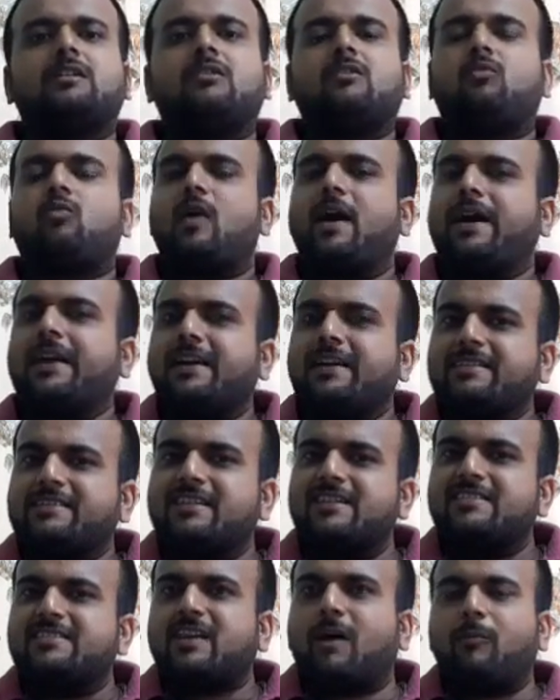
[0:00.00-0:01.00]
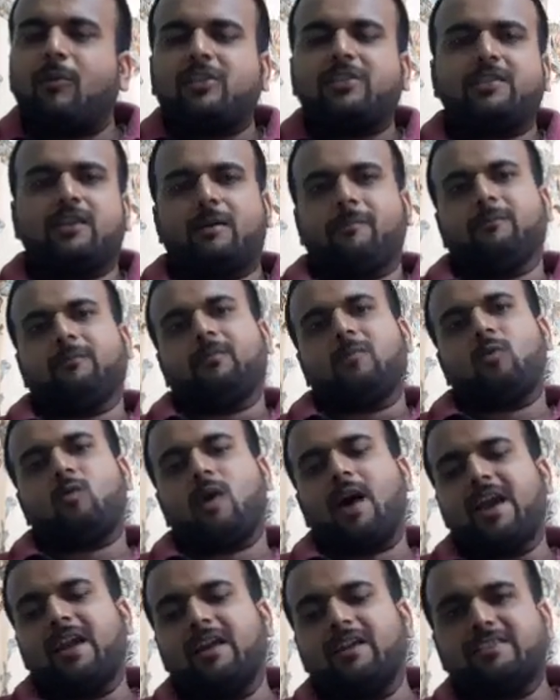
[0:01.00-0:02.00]
Why does he summon them?
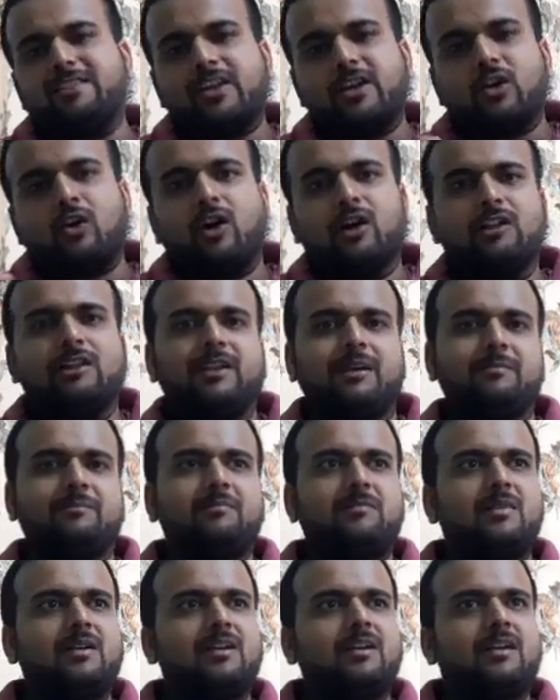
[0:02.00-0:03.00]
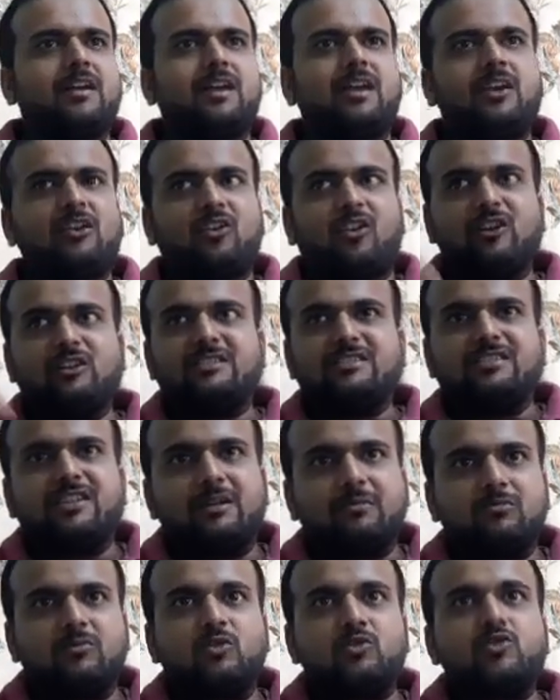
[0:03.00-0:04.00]
Why does he call them? He calls
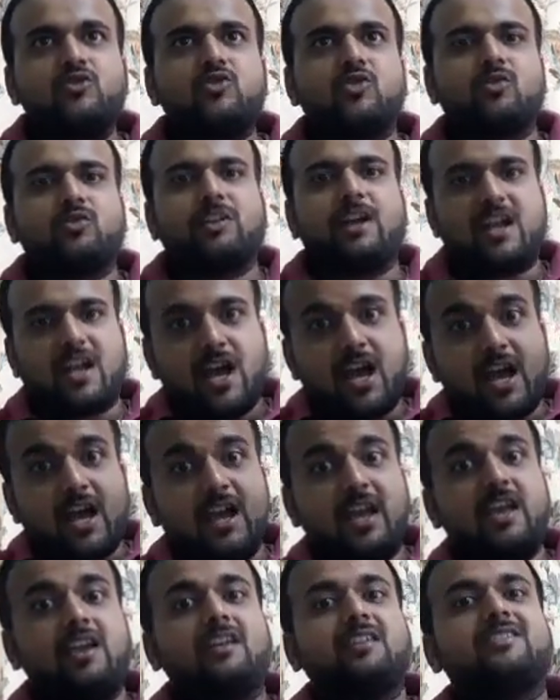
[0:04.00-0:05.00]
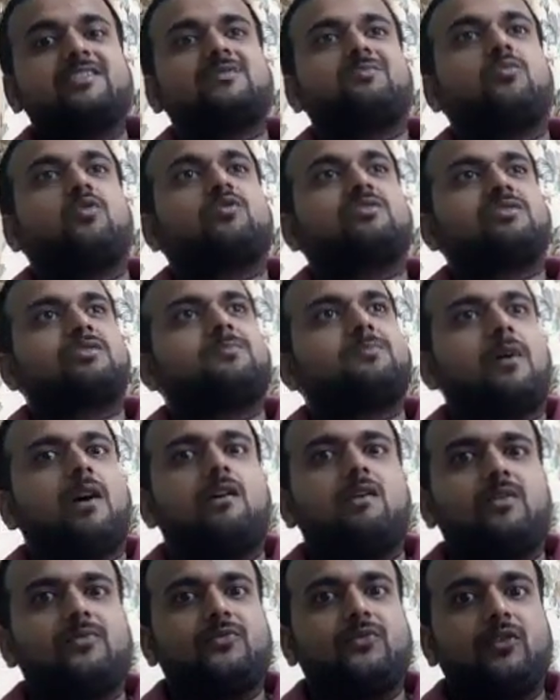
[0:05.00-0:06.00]
them to show that he is most
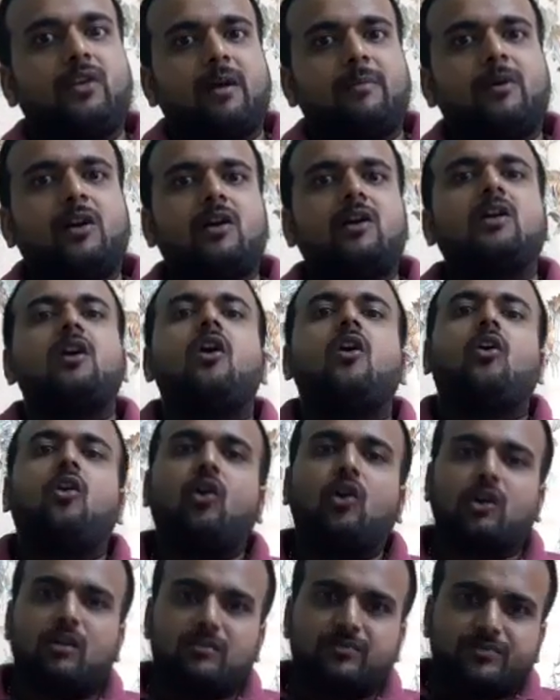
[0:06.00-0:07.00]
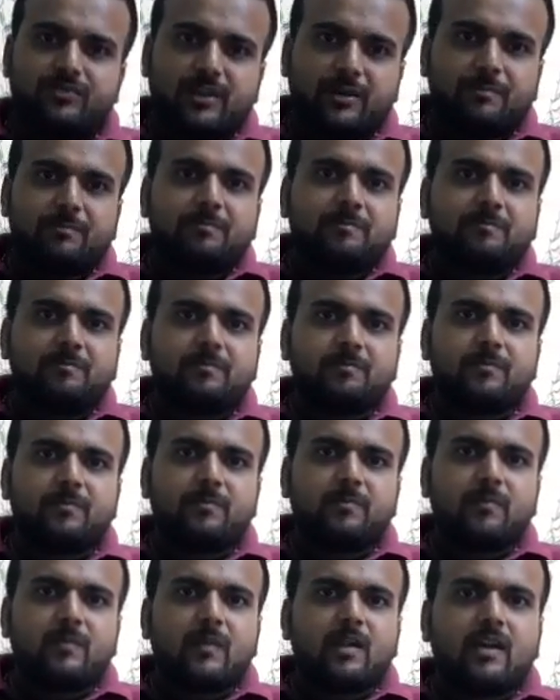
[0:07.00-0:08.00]
powerful among all of them.
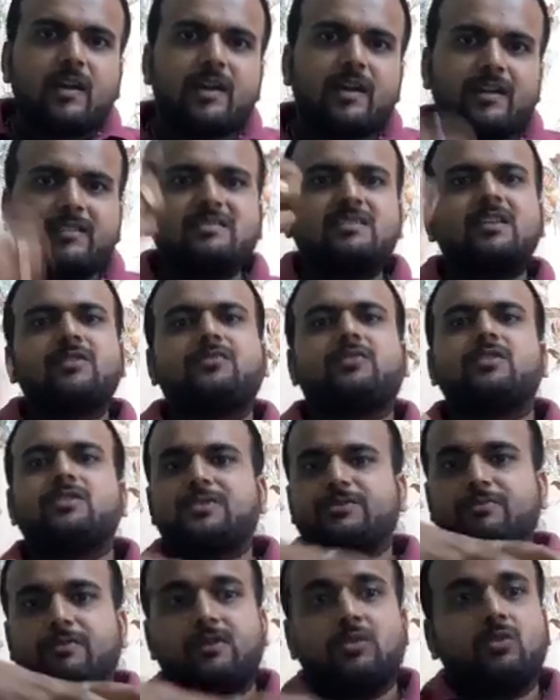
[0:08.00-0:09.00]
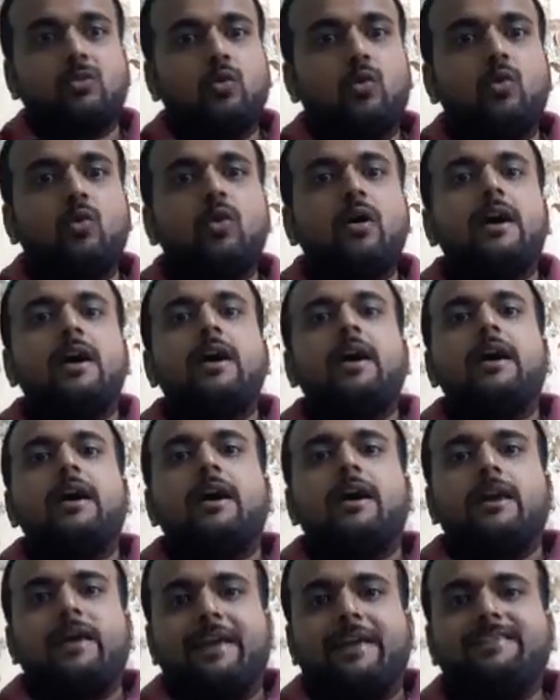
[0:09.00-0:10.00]
He is the first one who
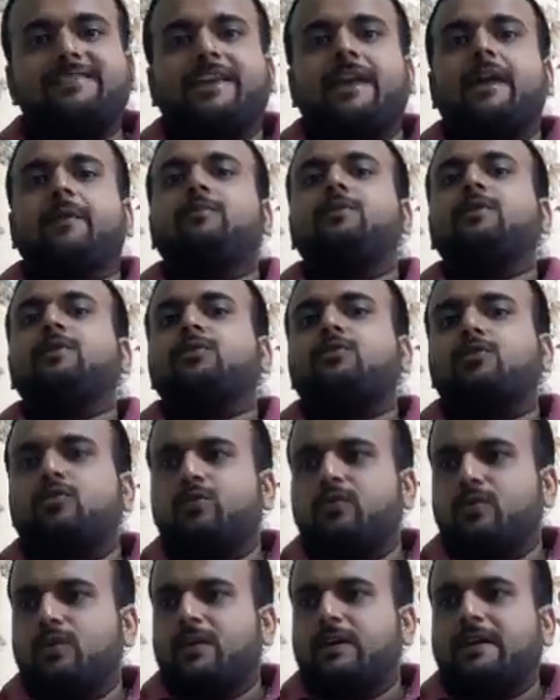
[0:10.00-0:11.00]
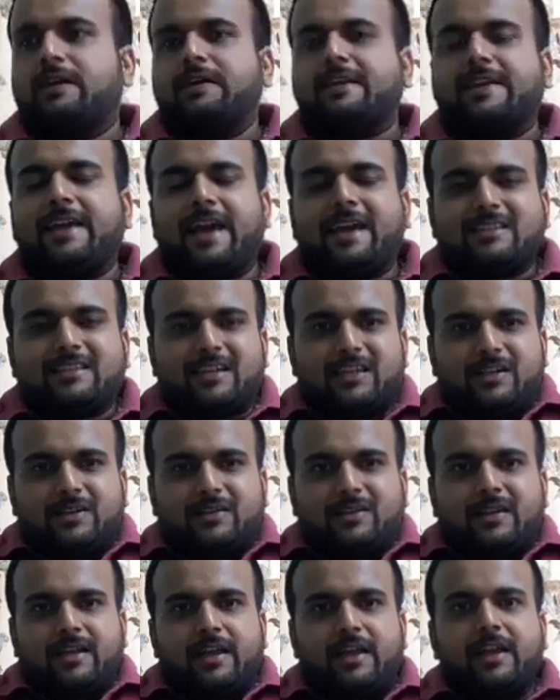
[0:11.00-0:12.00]
is able to
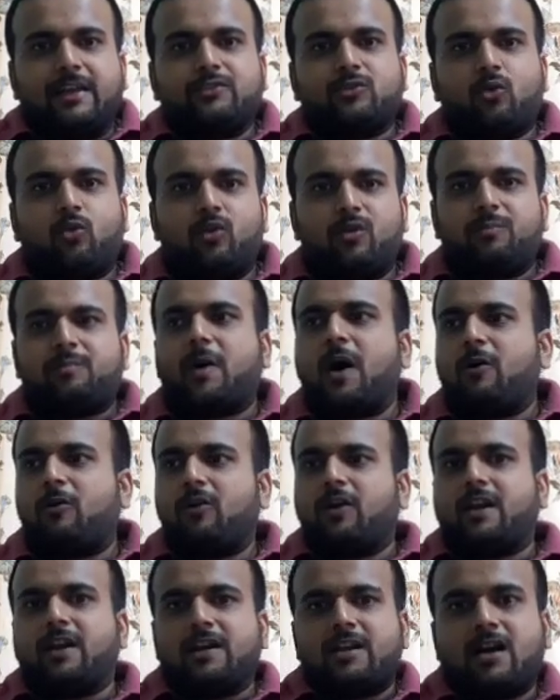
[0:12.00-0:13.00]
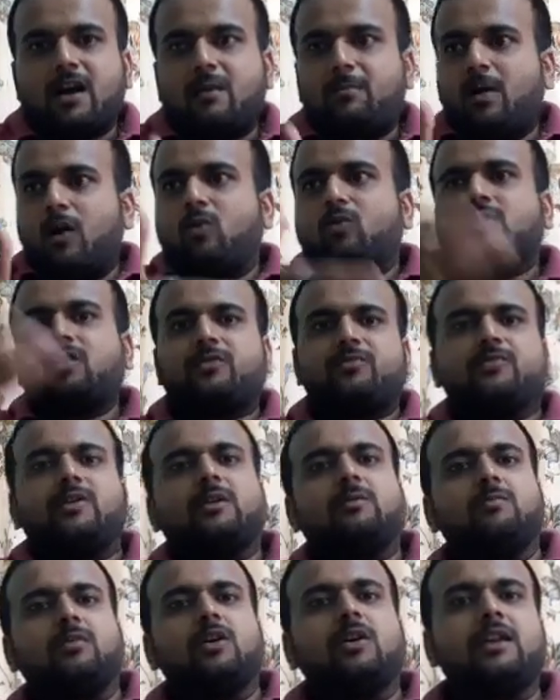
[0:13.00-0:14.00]
gather his own power and come out of
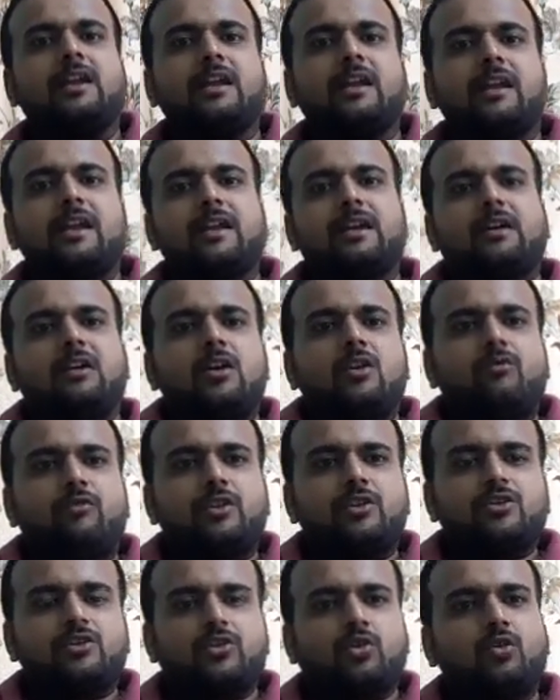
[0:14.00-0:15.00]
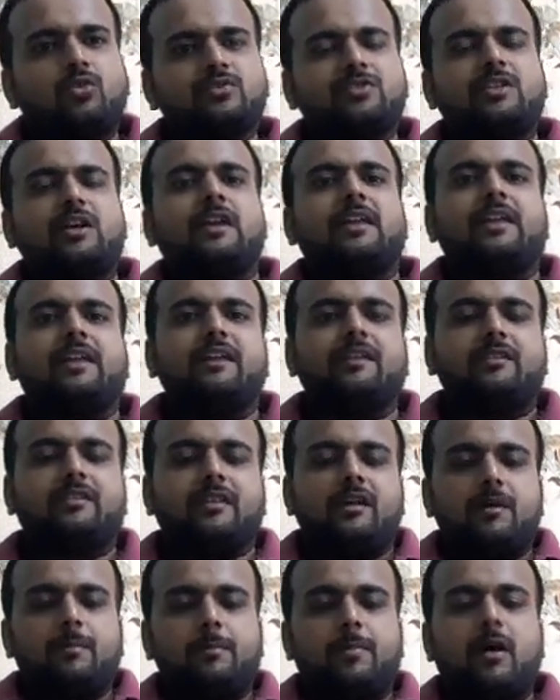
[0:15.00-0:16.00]
that burning lake, which shows that he
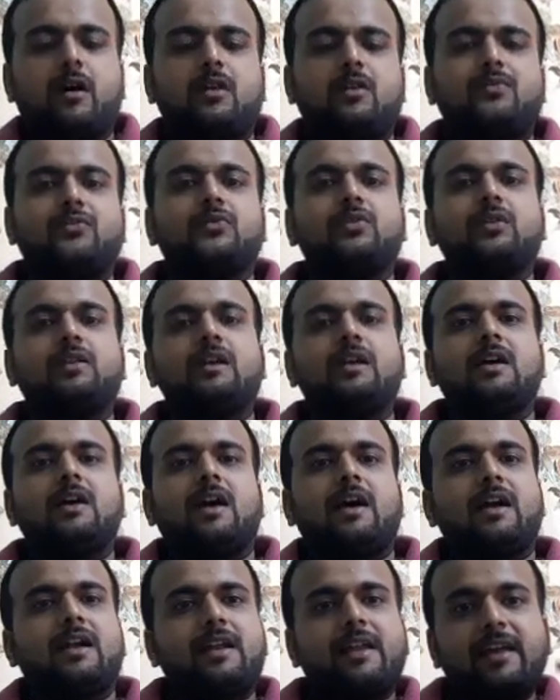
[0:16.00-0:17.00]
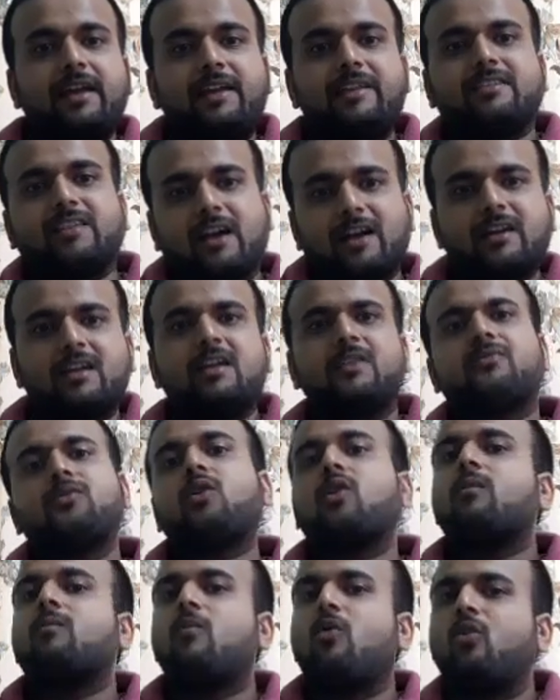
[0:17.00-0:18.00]
is powerful and he is hungry
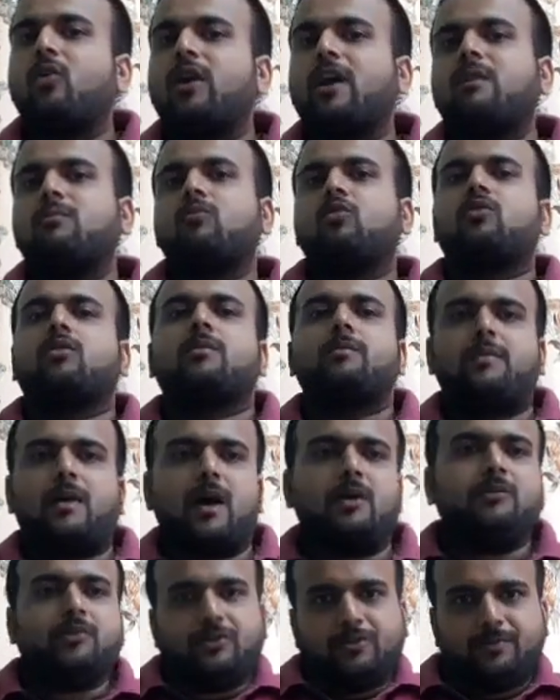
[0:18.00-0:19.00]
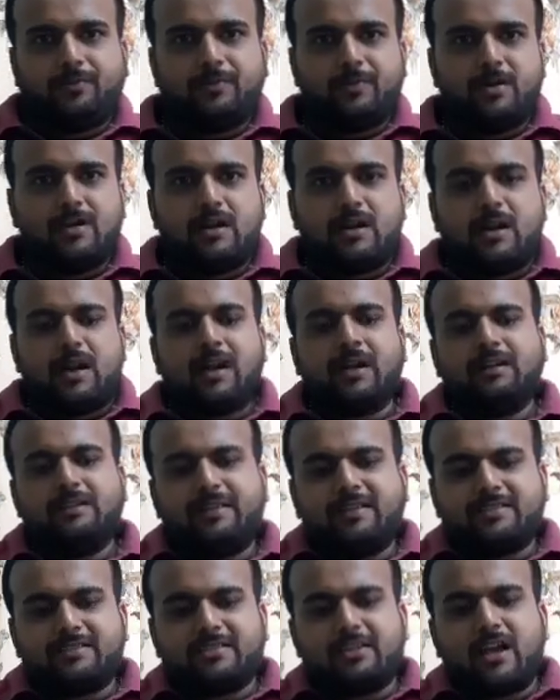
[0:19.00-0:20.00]
for more and more power. And
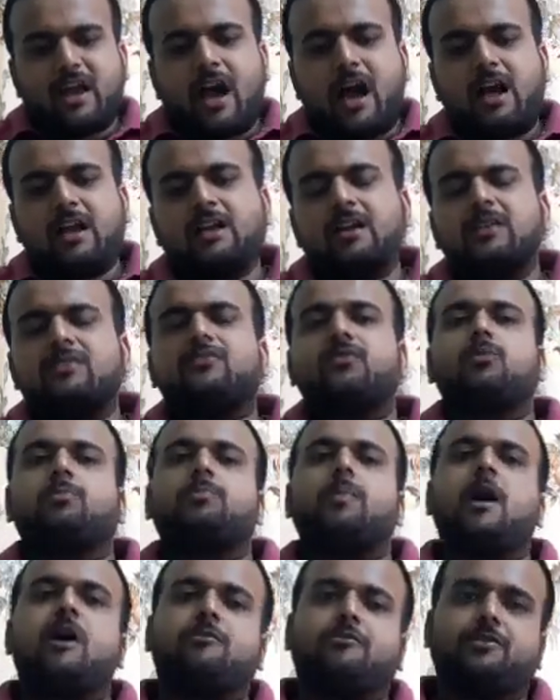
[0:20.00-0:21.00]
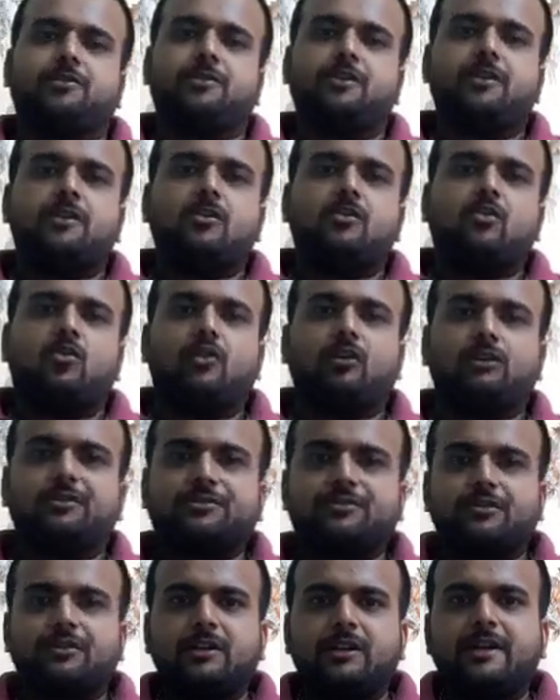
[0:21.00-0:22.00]
this hunger for power
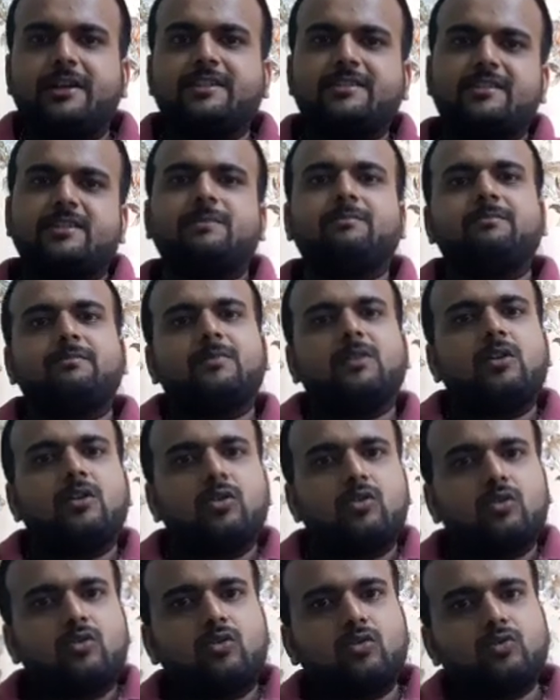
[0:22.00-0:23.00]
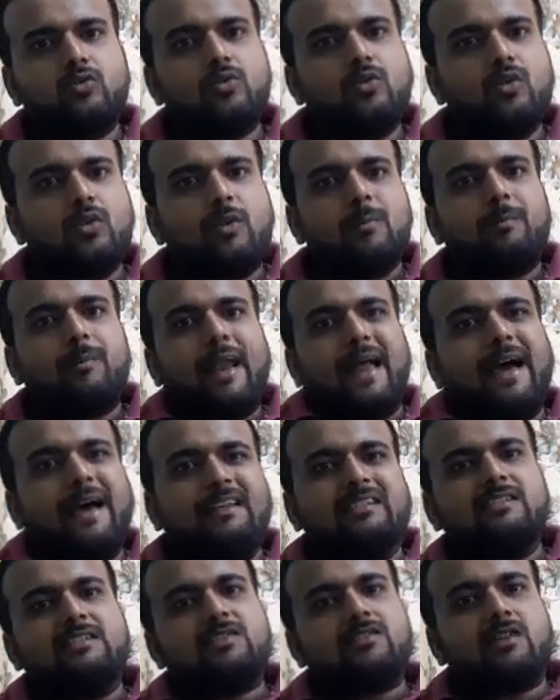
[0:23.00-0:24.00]
also leads him to
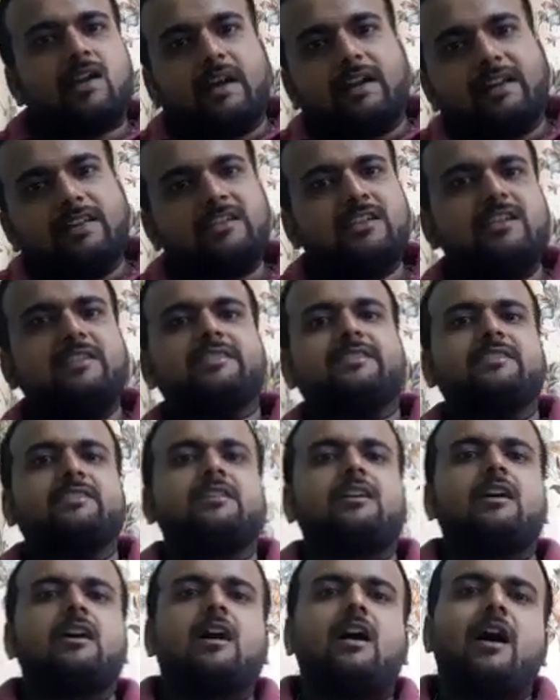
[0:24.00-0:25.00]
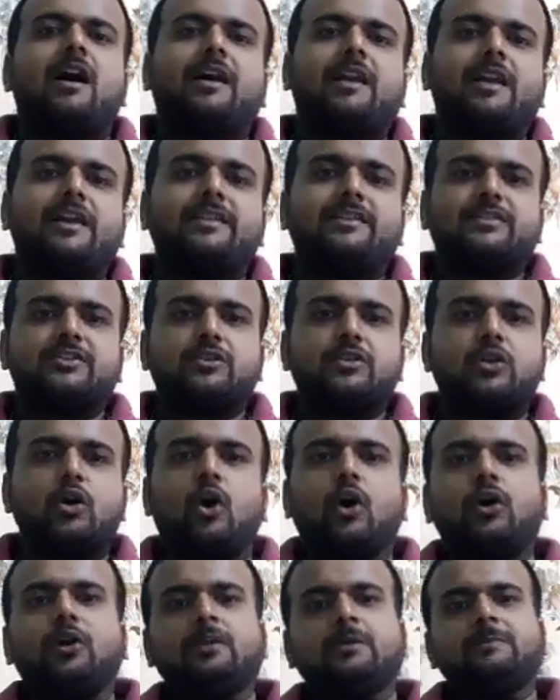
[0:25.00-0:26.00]
plan strategies against
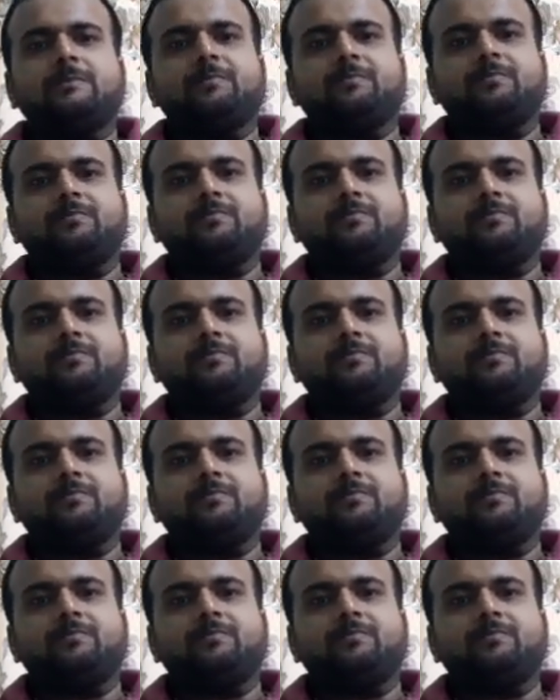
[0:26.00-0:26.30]
God.